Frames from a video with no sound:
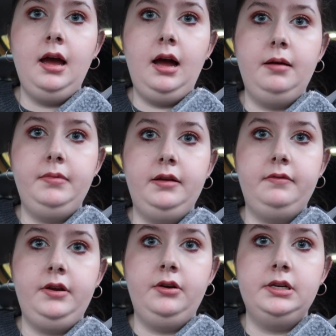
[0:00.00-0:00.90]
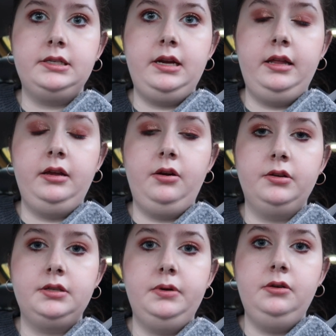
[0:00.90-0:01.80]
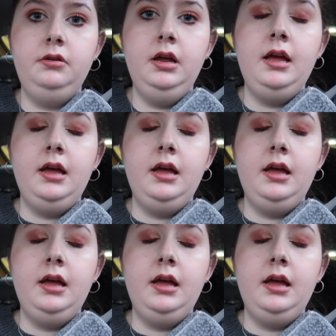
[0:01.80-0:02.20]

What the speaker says: at Fiona Stanley Hospital.